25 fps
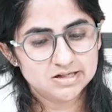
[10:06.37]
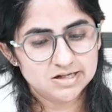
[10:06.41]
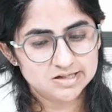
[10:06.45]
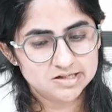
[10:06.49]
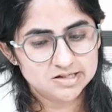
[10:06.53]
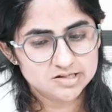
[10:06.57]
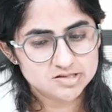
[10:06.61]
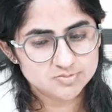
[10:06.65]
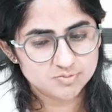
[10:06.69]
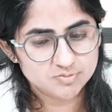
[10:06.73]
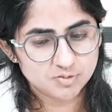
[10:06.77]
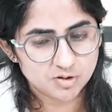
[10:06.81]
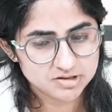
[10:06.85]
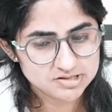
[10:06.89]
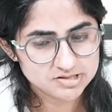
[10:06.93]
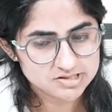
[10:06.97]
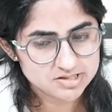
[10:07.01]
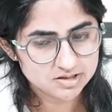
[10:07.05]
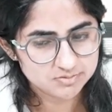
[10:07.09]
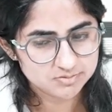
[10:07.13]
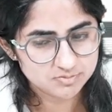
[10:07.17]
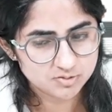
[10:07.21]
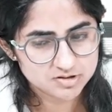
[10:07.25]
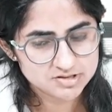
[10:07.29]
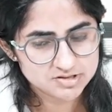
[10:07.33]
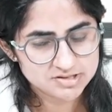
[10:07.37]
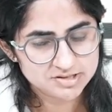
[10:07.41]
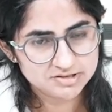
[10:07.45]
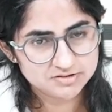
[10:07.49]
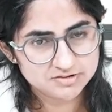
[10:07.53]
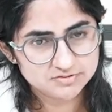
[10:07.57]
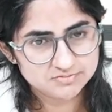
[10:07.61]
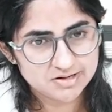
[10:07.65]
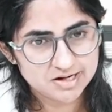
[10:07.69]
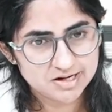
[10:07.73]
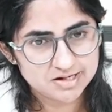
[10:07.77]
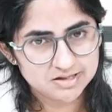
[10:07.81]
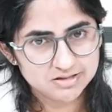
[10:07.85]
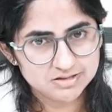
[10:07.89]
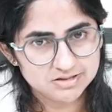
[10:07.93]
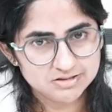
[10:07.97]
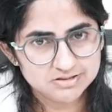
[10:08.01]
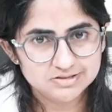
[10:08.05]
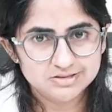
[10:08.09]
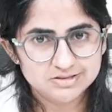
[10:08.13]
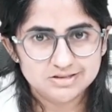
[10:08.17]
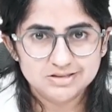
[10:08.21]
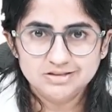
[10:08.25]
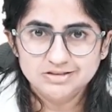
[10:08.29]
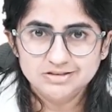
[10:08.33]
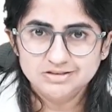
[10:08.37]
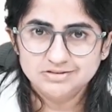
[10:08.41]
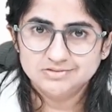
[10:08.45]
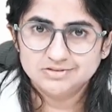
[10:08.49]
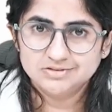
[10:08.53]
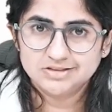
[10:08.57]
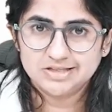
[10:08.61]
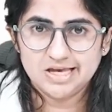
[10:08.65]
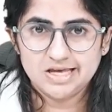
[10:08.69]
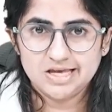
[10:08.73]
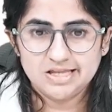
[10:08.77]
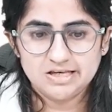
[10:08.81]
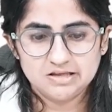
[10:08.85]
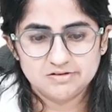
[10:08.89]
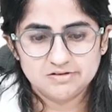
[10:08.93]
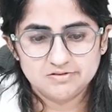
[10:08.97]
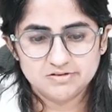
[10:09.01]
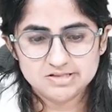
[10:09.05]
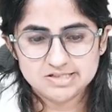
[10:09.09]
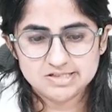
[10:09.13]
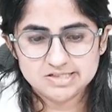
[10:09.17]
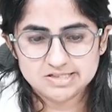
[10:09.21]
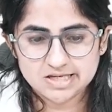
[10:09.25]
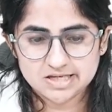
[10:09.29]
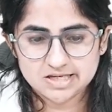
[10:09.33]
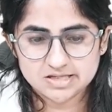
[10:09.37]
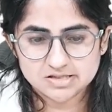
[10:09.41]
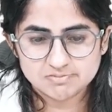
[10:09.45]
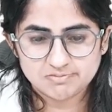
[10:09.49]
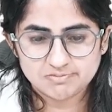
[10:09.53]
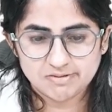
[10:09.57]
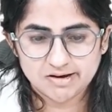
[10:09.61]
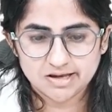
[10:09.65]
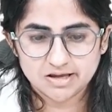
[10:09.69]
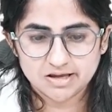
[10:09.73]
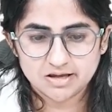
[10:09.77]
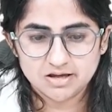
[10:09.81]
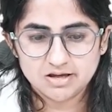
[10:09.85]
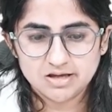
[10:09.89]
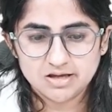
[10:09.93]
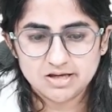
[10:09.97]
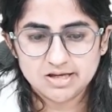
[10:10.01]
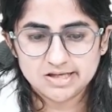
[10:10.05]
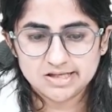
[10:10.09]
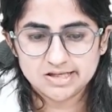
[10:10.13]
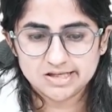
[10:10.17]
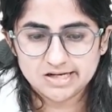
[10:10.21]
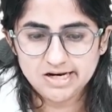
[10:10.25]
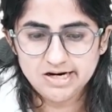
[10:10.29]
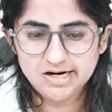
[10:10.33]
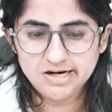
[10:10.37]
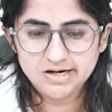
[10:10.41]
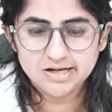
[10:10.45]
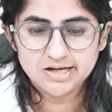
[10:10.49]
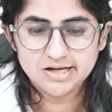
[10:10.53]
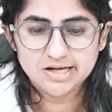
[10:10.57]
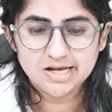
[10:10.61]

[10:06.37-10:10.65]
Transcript: responds in a positive manner, the caregiver stays by, right?